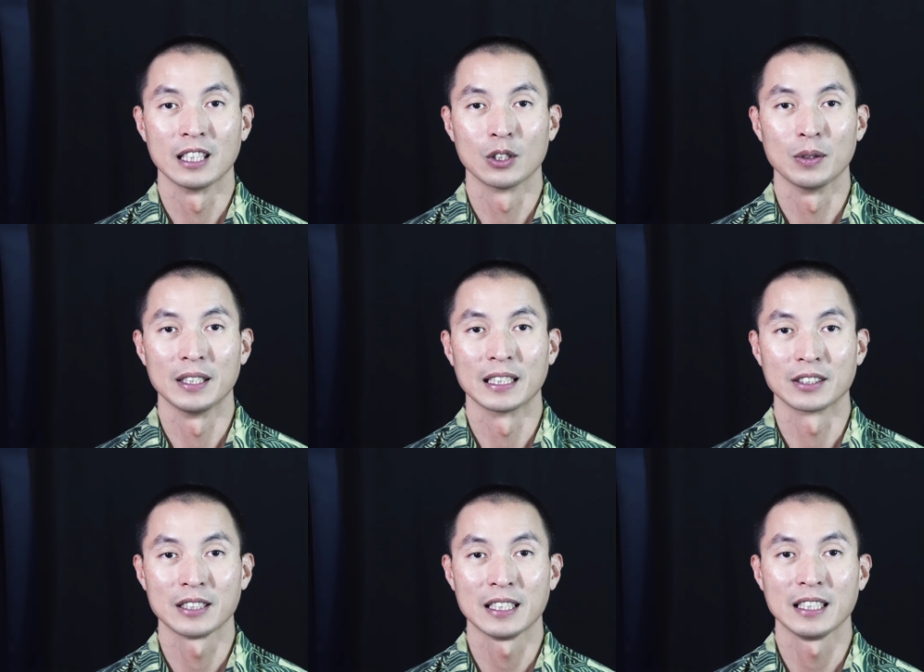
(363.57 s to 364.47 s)
including
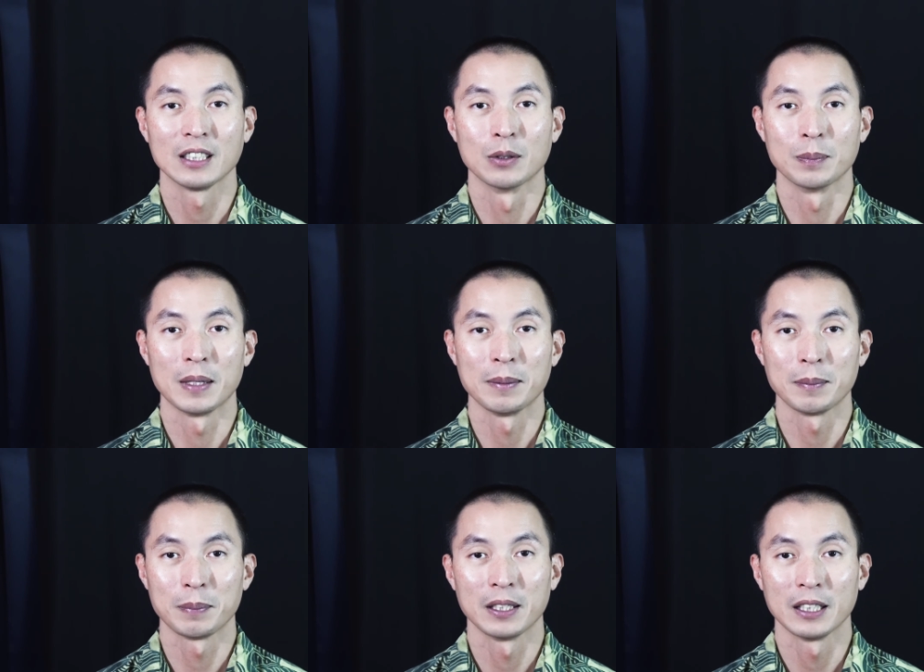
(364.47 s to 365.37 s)
extending the
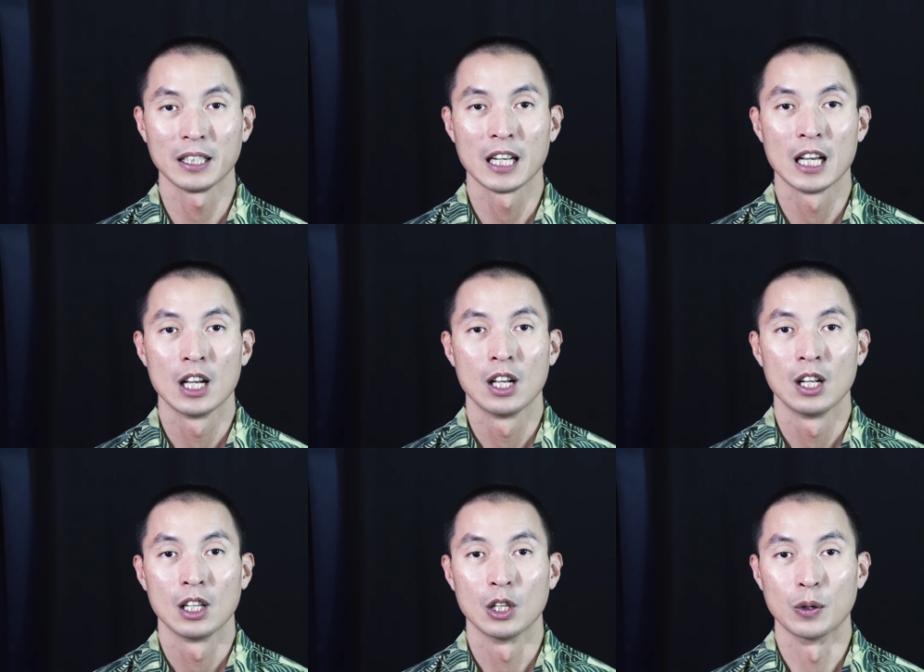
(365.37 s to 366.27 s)
repayment period,
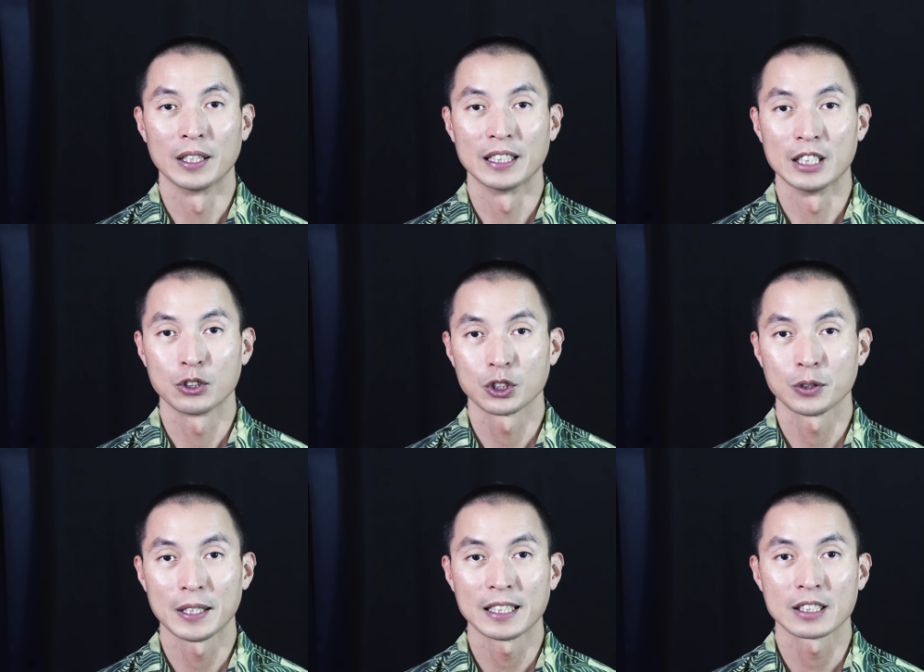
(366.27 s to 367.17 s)
lowering the
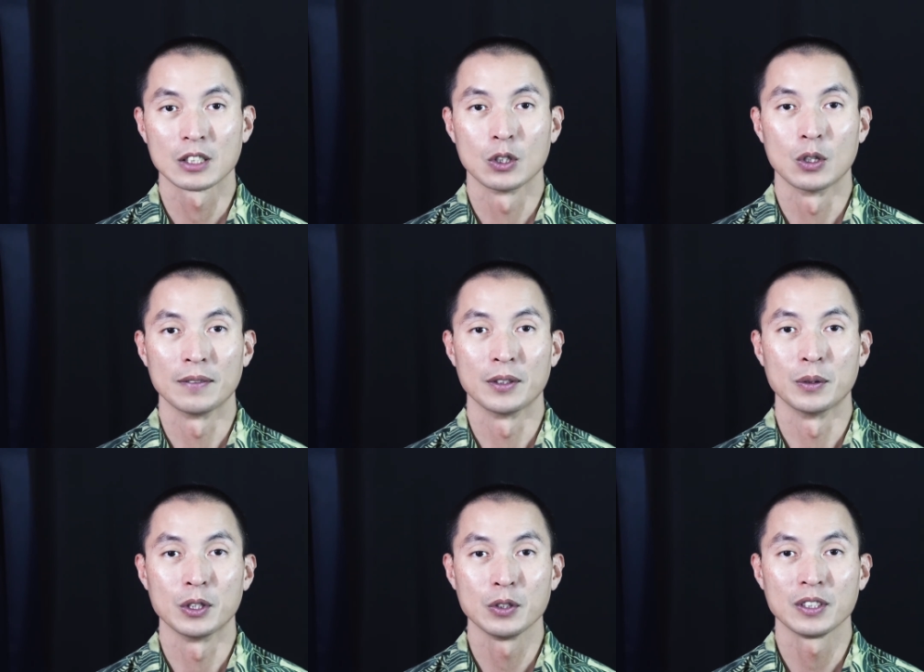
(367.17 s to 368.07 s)
interest rate, or even
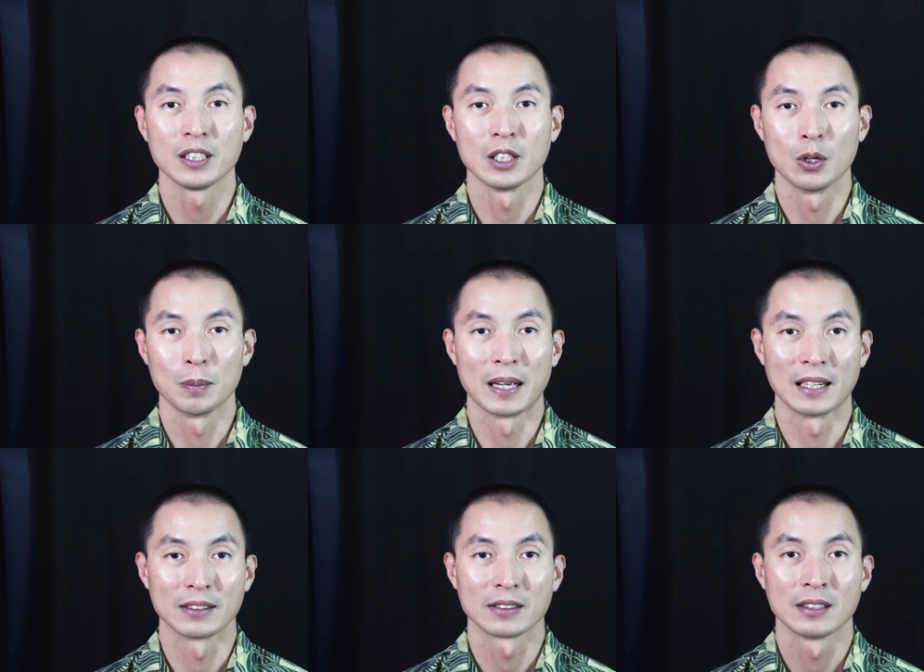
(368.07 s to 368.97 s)
reducing the loan
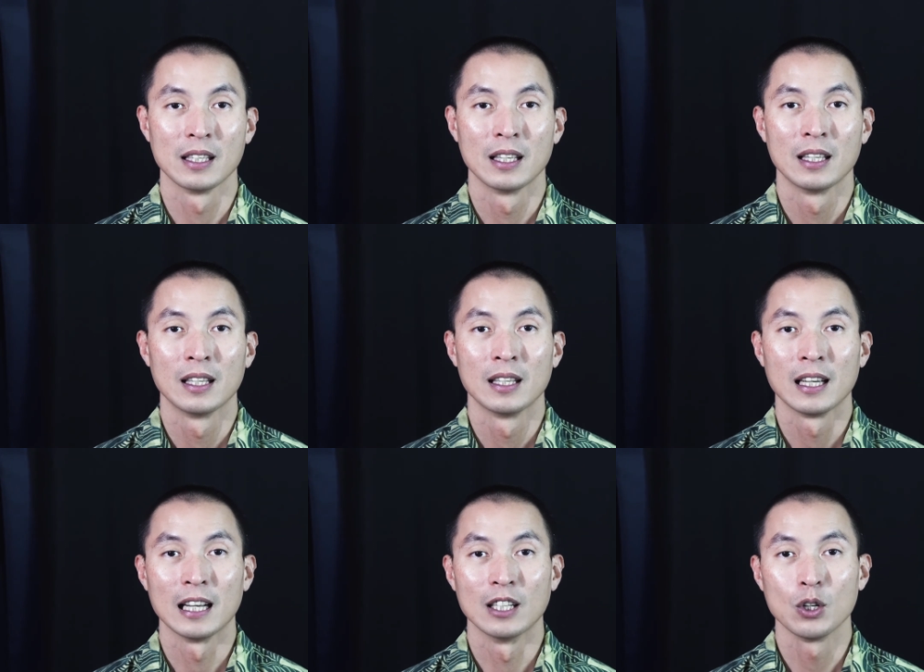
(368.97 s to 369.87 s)
balance.
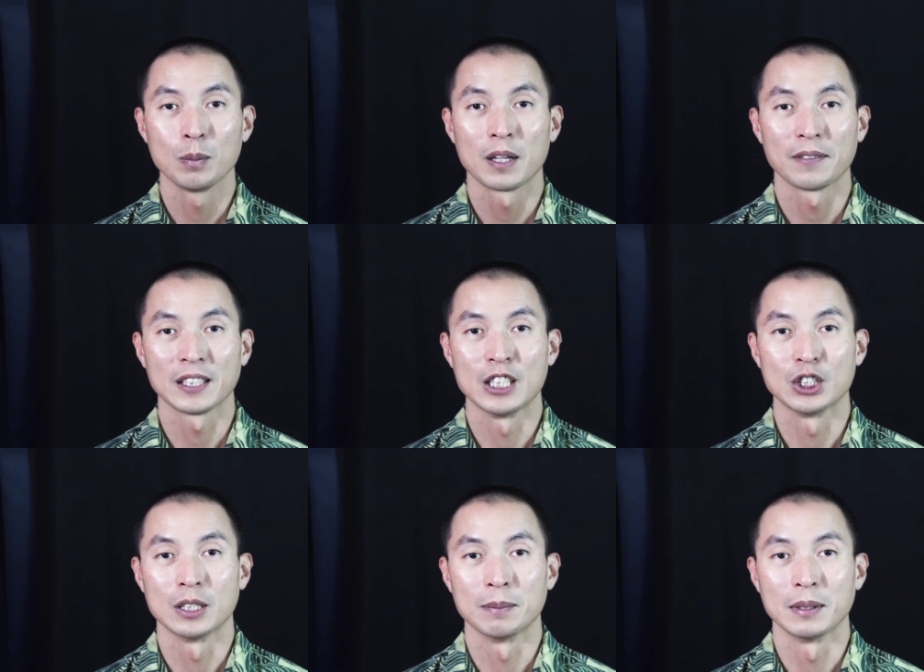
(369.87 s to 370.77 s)
A loan
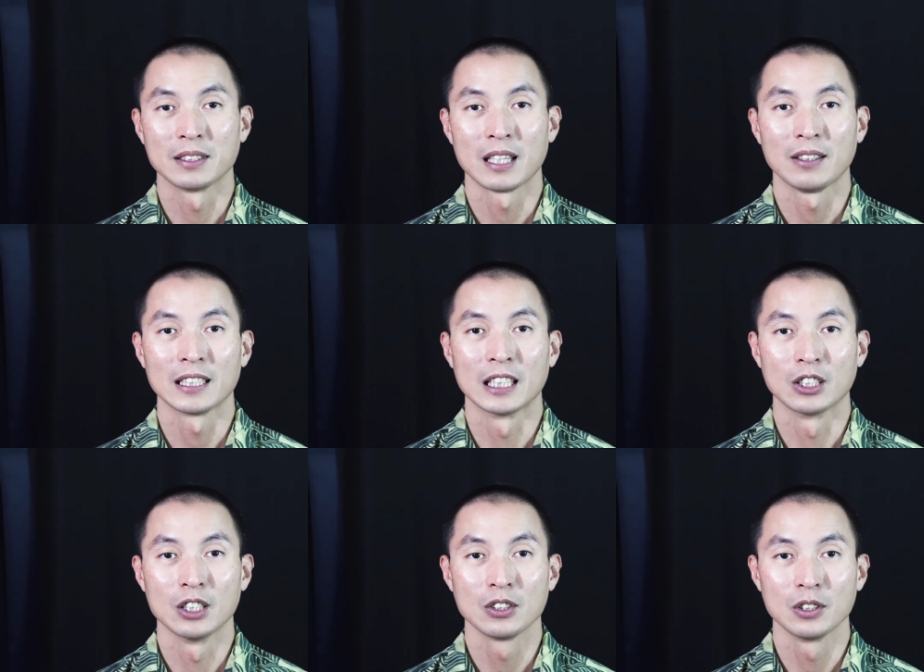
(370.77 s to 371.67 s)
modification may sound like a
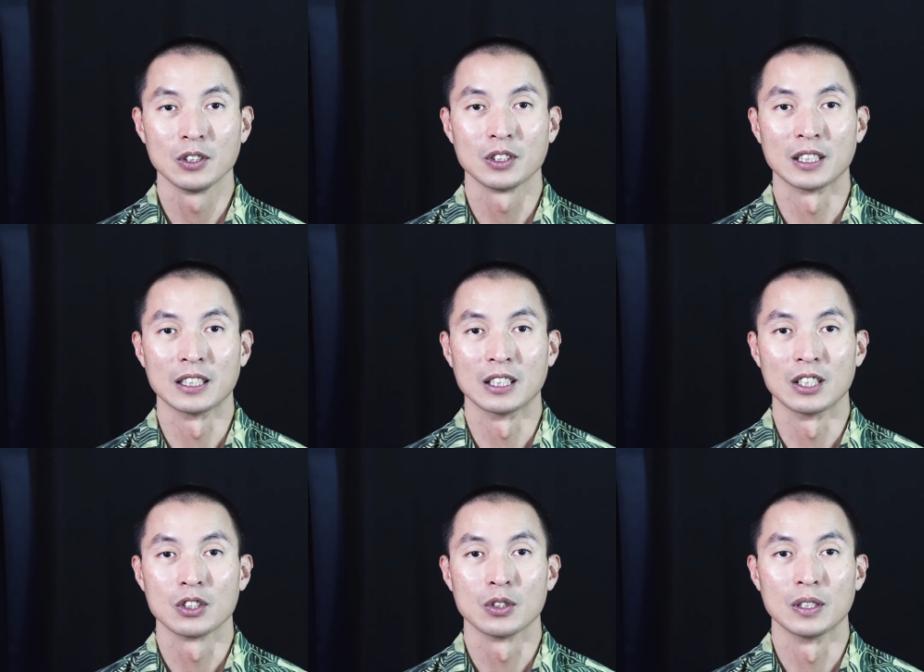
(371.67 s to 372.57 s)
good solution
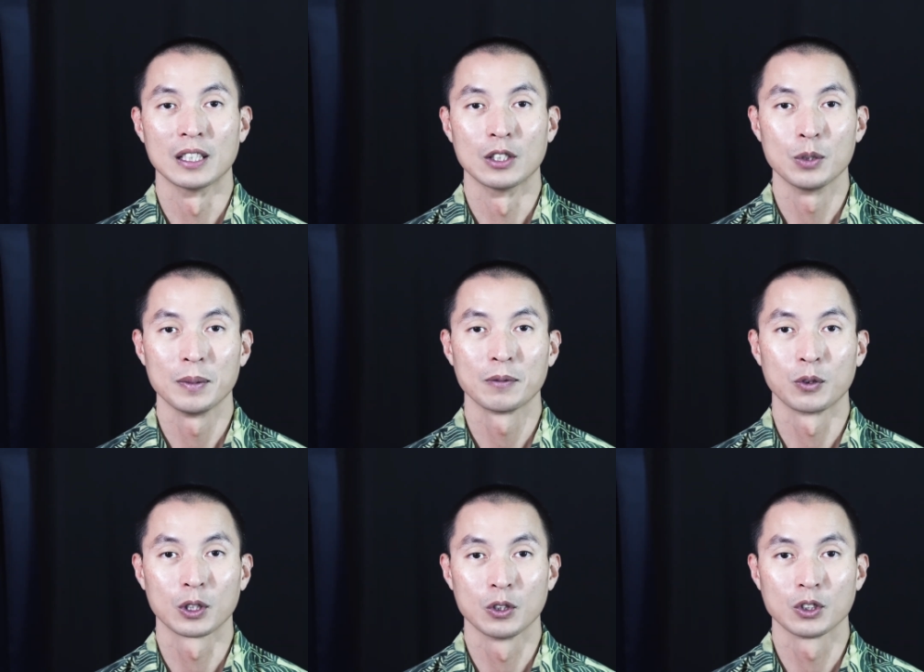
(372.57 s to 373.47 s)
to the looming
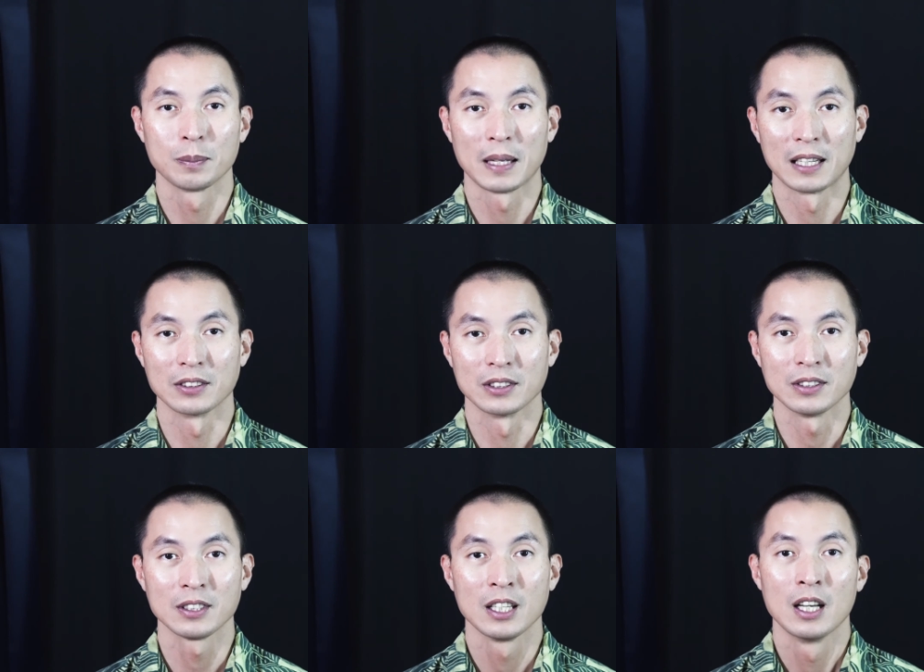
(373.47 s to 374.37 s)
foreclosure
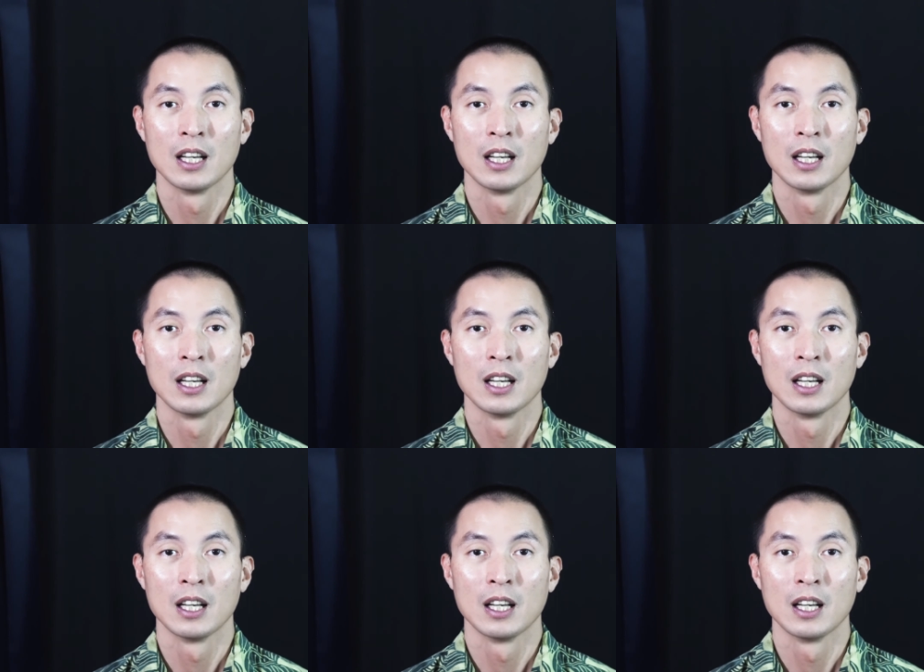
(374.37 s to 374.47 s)
balances